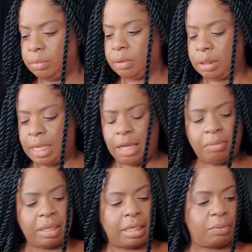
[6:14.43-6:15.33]
And how
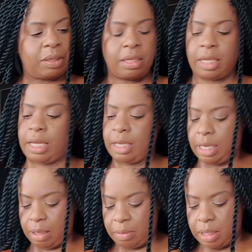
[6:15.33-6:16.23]
many were they?
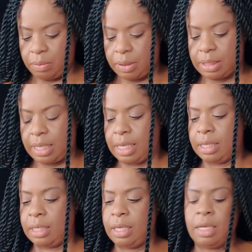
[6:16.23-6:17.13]
How many was that?
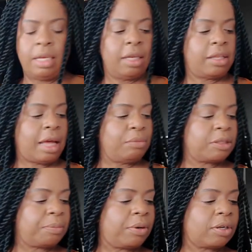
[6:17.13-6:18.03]
That
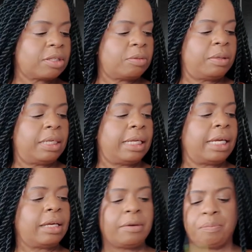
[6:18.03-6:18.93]
was
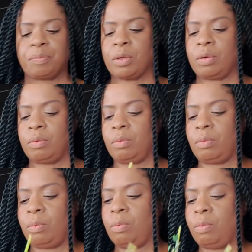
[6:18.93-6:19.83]
approximately
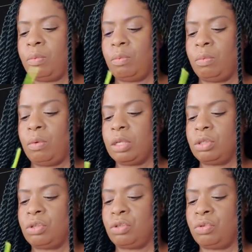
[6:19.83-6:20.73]

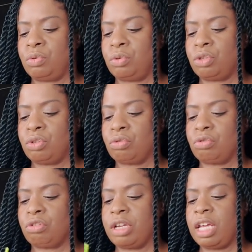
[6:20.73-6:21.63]
1, 2,
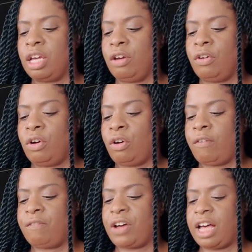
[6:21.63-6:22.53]
3,
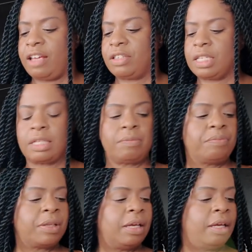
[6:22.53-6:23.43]
5, 6.
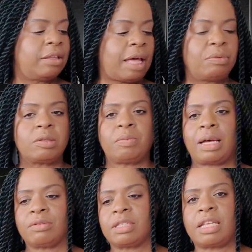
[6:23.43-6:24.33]
That was
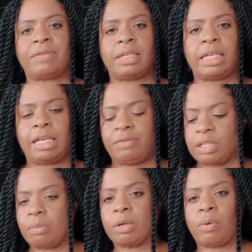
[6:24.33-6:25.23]
about 7 leaves.
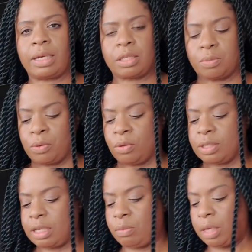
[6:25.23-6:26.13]
Some were quite small
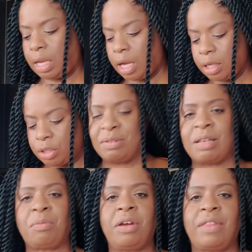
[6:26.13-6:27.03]
and some were large.
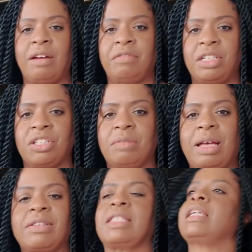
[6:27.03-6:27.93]
Somewhere in that region,
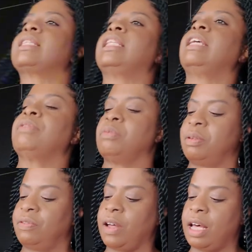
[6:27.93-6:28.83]
about 6 leaves will
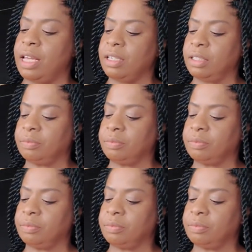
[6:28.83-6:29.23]
be fine.